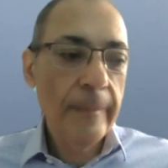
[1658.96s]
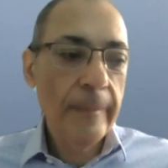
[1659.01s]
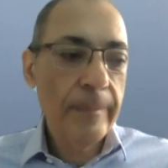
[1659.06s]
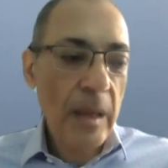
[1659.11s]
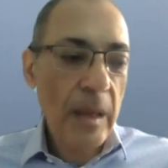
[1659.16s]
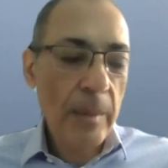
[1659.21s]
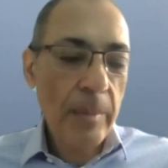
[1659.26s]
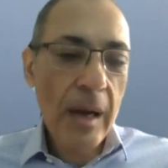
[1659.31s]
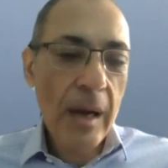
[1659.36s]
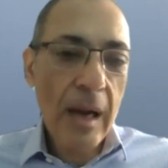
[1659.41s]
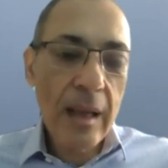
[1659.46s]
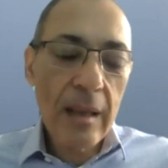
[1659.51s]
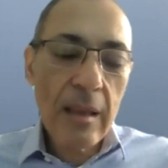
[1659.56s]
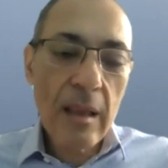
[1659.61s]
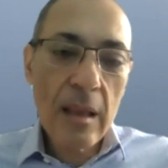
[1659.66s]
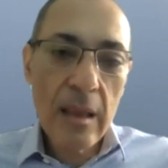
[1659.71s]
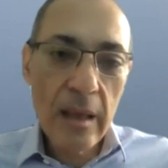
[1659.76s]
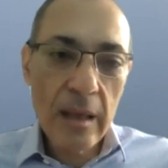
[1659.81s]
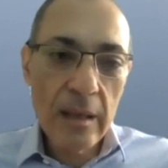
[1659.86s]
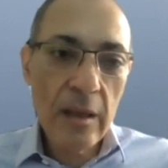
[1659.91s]
about other
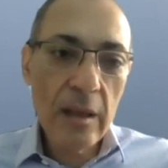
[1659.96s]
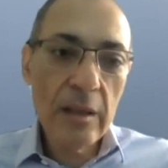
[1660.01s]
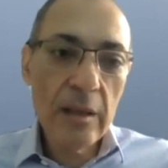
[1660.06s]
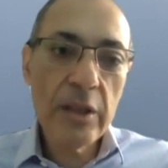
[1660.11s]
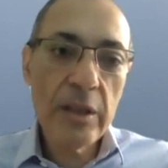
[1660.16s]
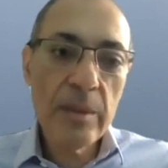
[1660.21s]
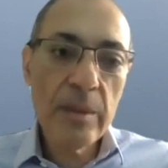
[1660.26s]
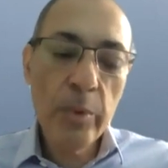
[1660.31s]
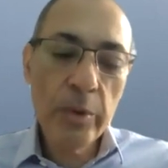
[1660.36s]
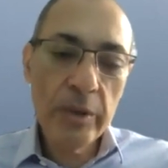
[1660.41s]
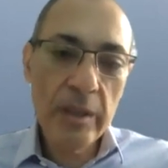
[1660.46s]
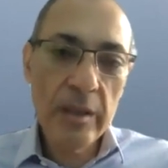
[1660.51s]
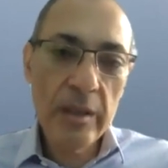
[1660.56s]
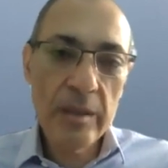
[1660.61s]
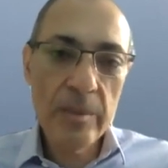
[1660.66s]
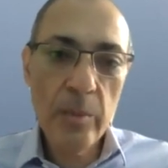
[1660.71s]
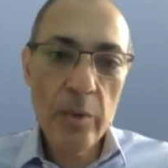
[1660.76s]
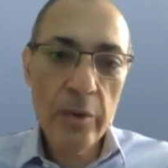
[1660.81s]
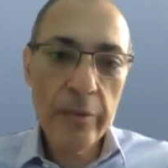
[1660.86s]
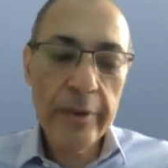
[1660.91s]
things, not just body
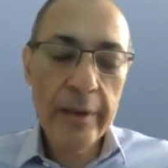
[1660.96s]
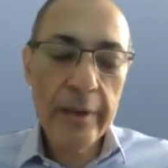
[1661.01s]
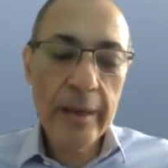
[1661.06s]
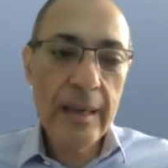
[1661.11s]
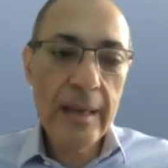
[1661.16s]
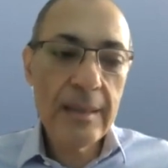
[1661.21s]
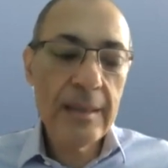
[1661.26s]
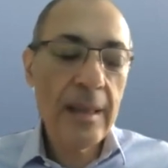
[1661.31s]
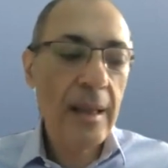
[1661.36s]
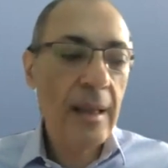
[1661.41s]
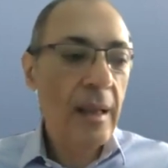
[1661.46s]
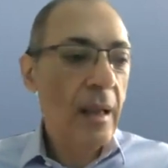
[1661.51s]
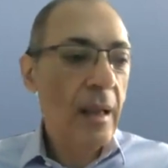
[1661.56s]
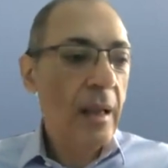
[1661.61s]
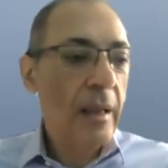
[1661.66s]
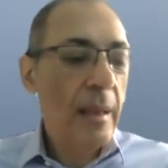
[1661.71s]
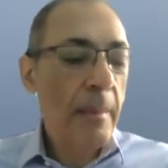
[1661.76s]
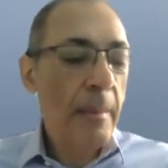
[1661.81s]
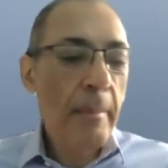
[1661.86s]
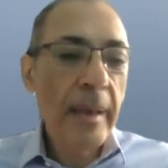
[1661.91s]
dysmorphia, is
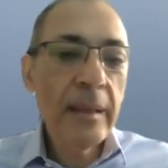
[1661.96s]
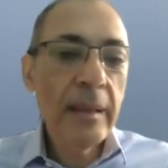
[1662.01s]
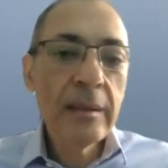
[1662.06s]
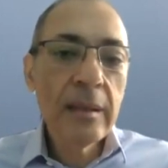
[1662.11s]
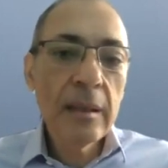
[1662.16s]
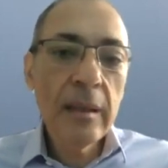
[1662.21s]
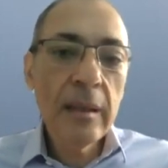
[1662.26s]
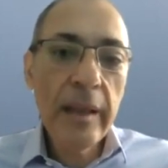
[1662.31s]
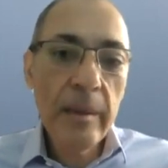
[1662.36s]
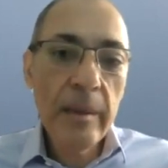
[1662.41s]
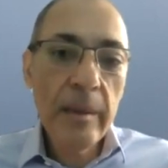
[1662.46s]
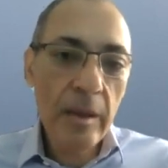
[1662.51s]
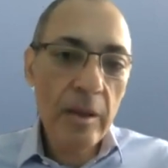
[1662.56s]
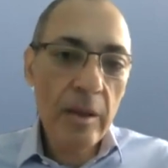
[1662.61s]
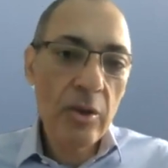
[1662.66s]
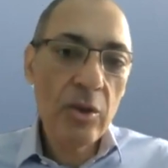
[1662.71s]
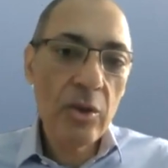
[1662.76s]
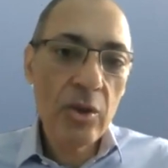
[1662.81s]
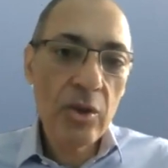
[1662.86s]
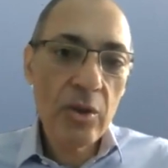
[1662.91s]
the mental
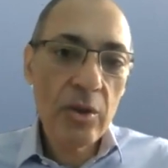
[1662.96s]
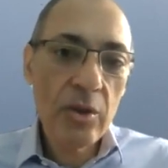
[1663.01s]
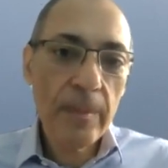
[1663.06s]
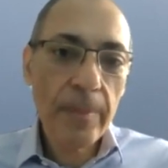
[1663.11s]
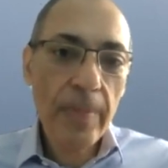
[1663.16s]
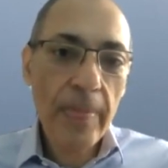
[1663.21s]
image.